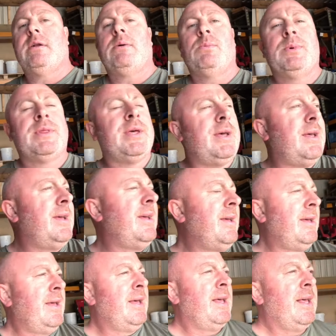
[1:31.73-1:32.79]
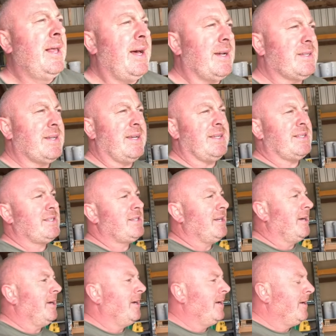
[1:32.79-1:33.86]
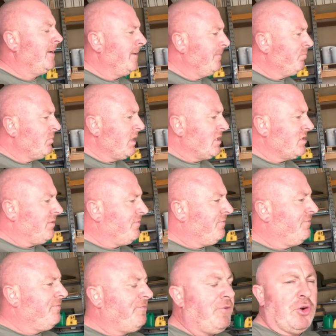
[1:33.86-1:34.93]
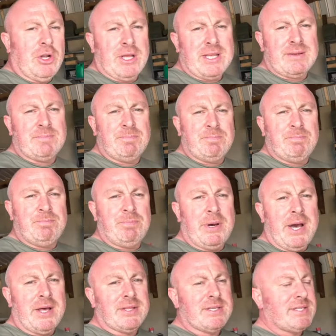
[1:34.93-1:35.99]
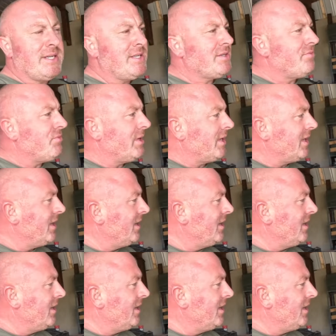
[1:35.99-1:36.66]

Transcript: on with it. Like I say, it's a funny part of the season really.